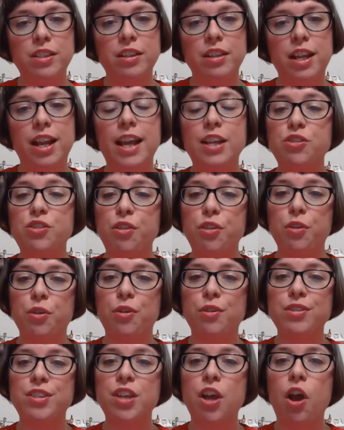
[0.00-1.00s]
collect your
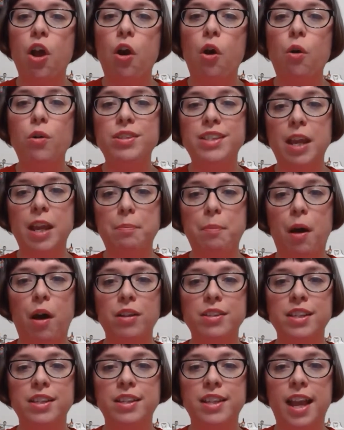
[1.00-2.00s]
thoughts or take part
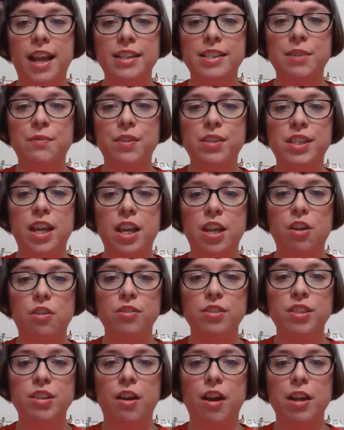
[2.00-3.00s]
in the activity
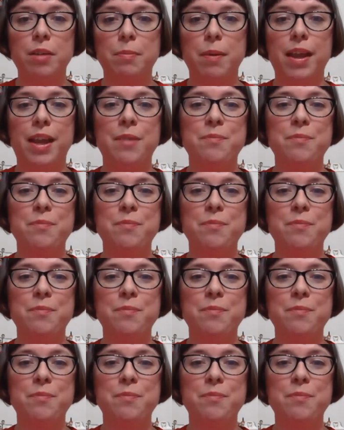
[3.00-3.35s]
alongside me.